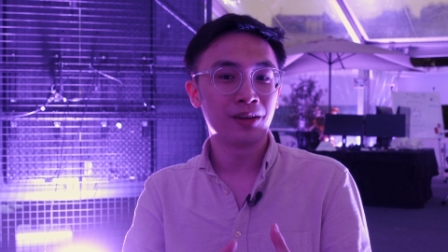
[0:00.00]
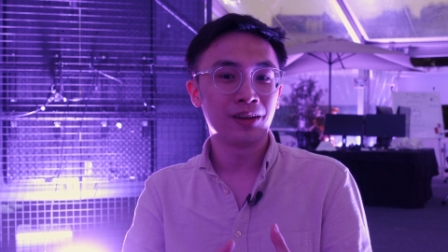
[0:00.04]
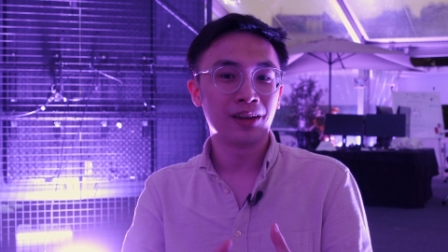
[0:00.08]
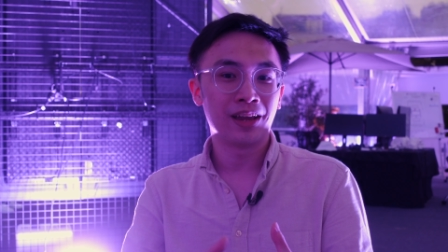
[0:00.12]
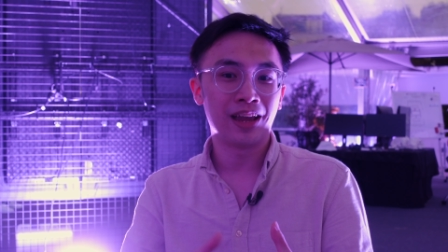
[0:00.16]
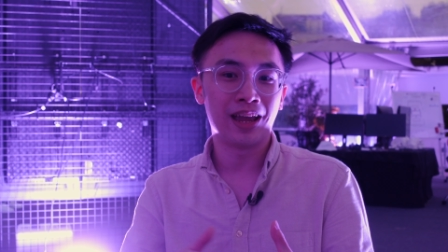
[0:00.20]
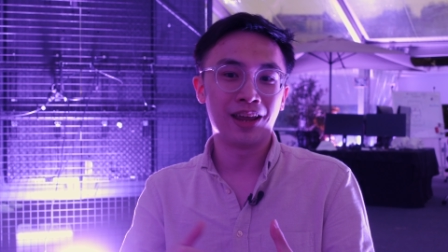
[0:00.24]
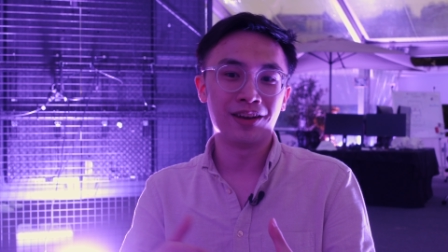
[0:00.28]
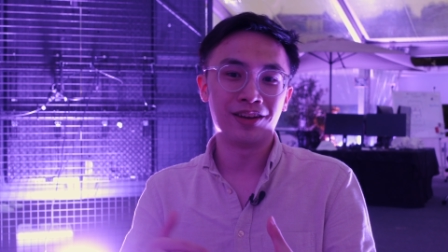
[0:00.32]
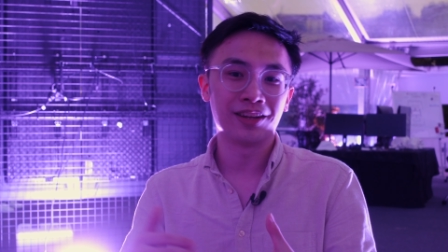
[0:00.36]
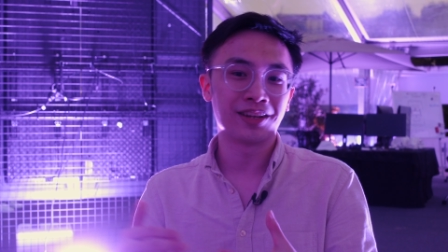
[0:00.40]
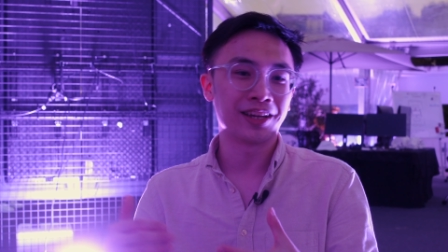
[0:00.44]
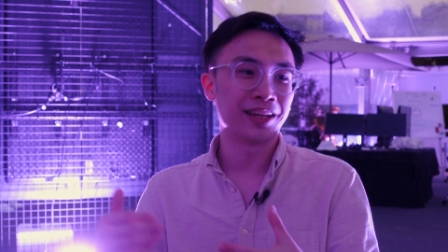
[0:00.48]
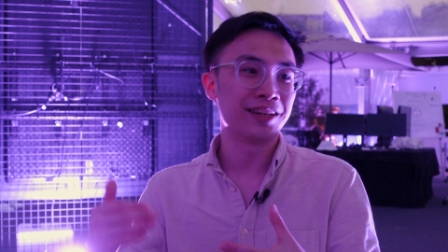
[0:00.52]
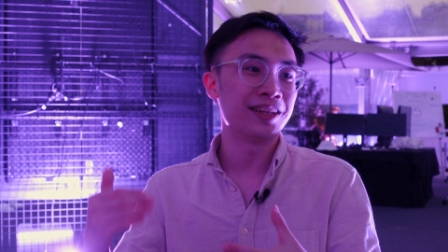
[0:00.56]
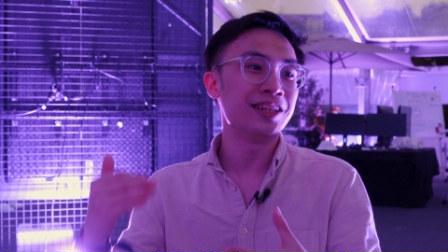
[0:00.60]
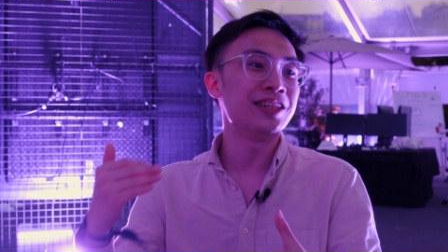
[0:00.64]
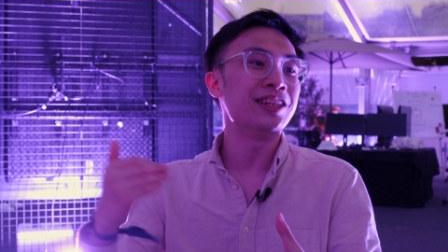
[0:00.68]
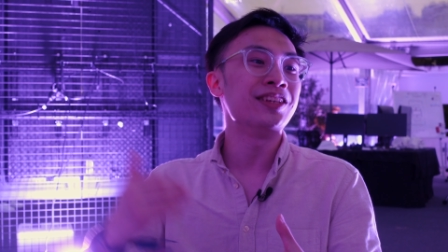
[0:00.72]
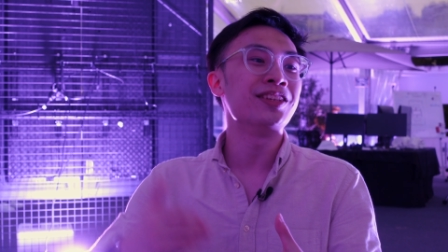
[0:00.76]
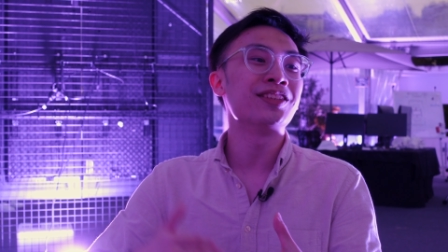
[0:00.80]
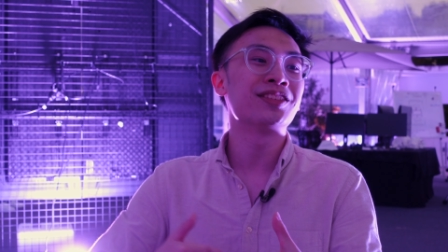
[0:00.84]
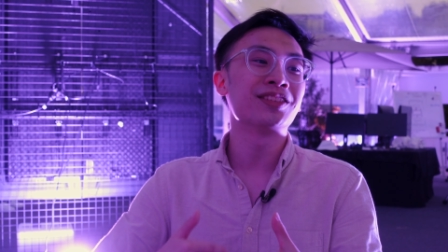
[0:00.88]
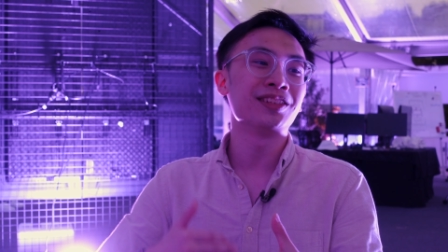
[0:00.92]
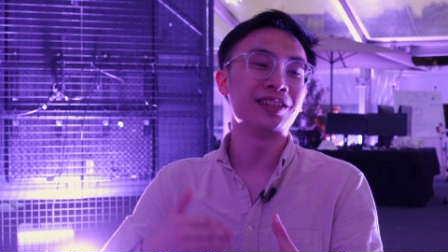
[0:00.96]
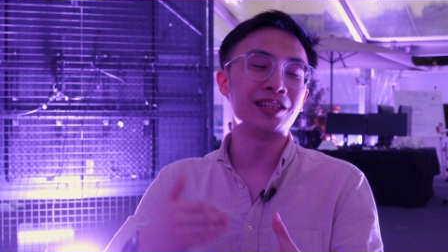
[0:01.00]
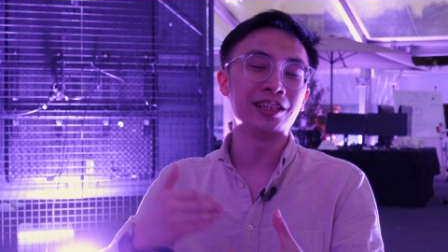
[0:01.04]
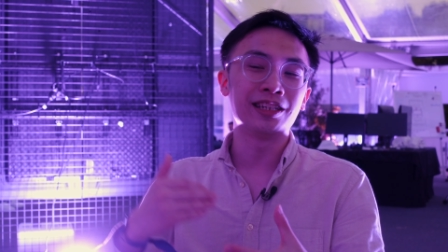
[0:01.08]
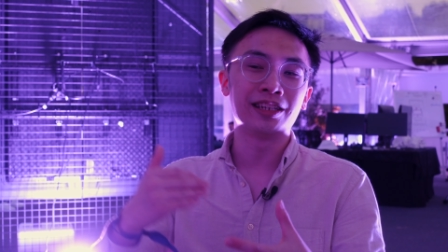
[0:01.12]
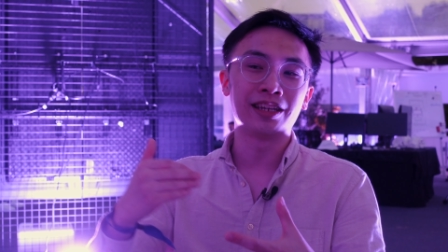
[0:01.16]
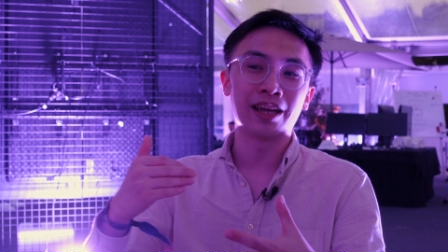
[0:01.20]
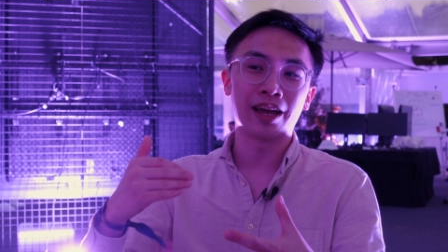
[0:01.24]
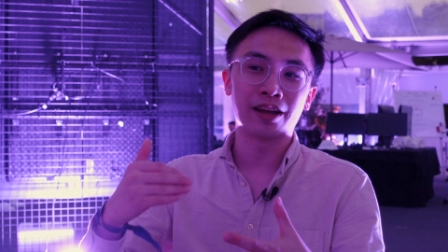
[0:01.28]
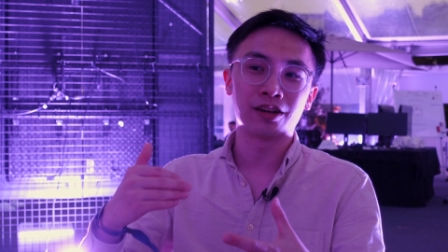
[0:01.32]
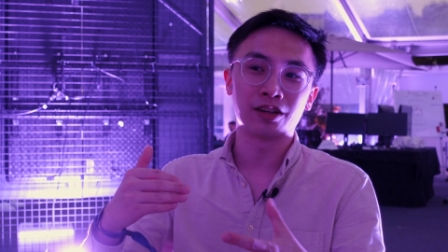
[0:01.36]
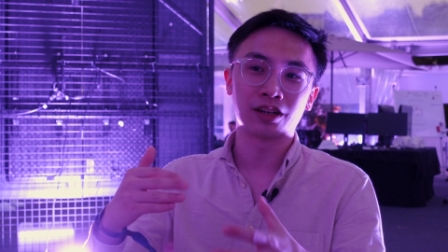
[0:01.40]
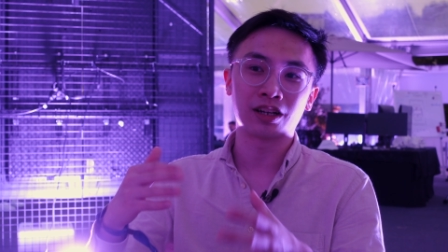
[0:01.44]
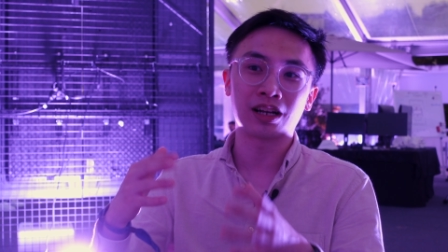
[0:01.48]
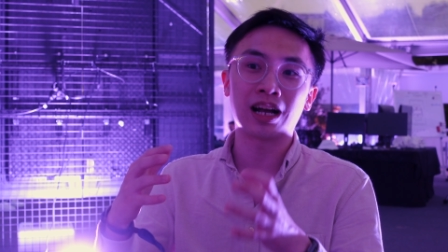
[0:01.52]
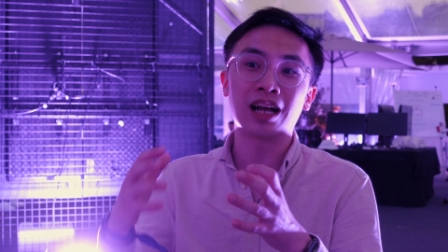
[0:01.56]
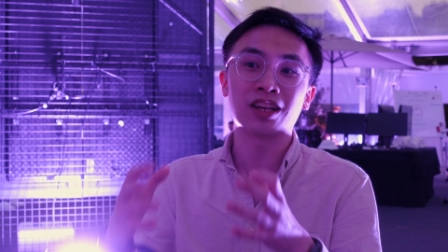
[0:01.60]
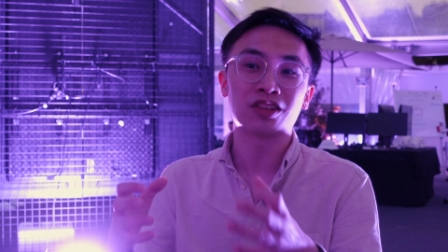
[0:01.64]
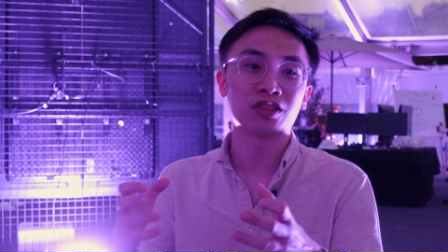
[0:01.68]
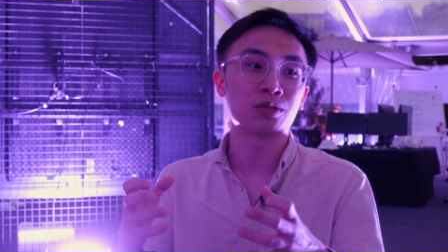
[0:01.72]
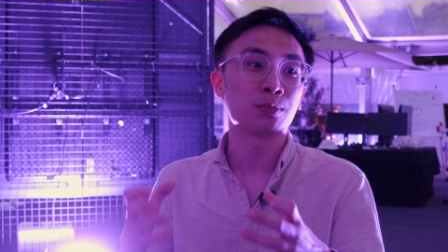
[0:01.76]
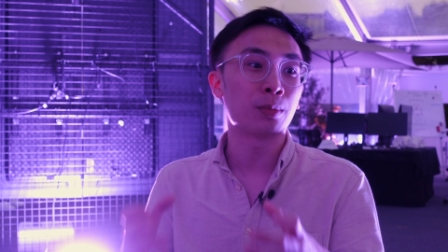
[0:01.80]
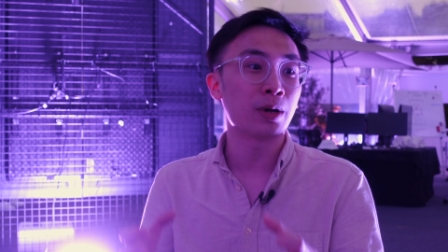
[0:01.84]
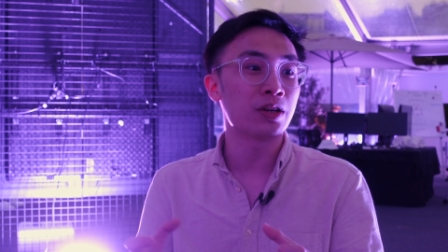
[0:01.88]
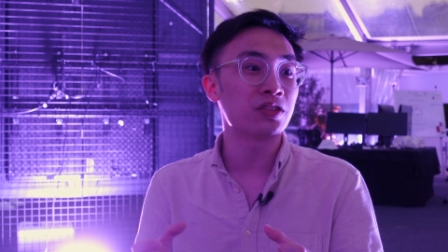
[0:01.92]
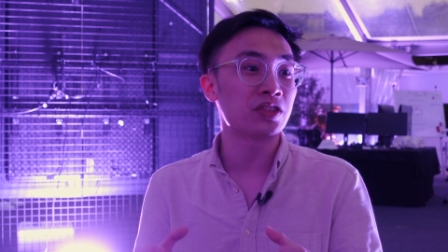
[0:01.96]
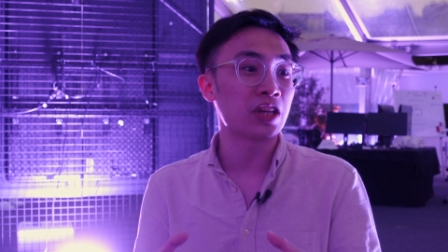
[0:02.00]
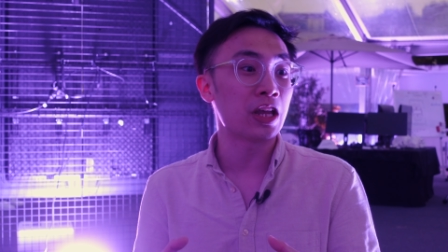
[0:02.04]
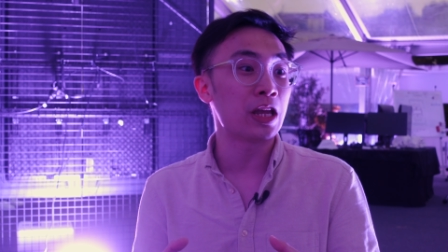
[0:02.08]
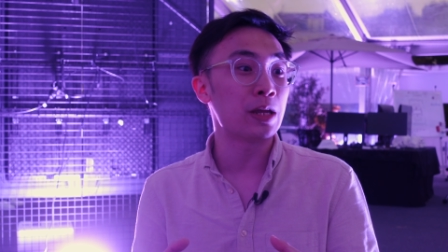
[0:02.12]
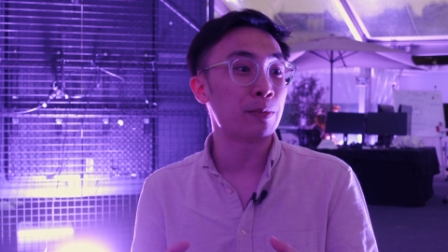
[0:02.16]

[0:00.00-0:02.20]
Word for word: and they can easily gather customized